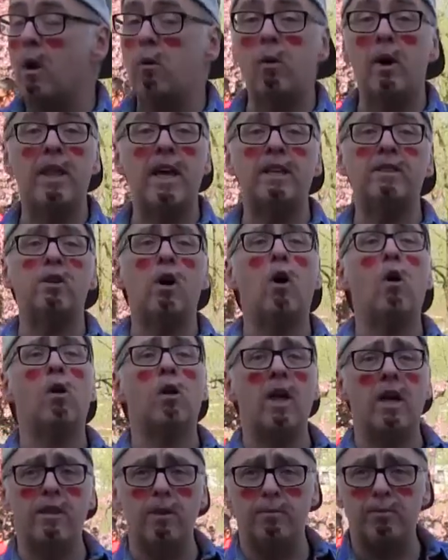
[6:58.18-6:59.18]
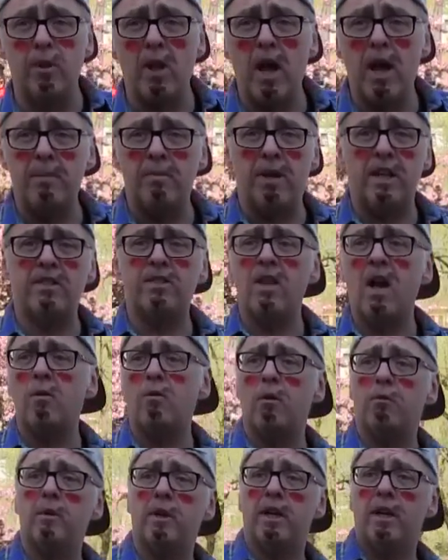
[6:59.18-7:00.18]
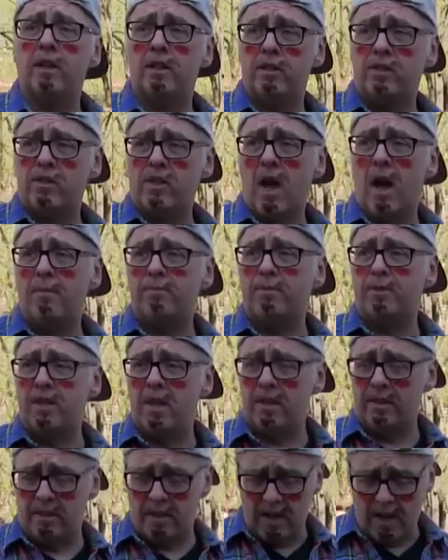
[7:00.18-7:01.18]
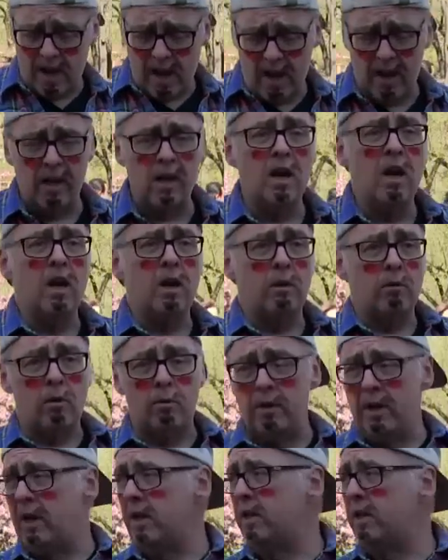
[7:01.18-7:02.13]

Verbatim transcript: well, that's a whole other play, but it's not what we're here to stop today. What we're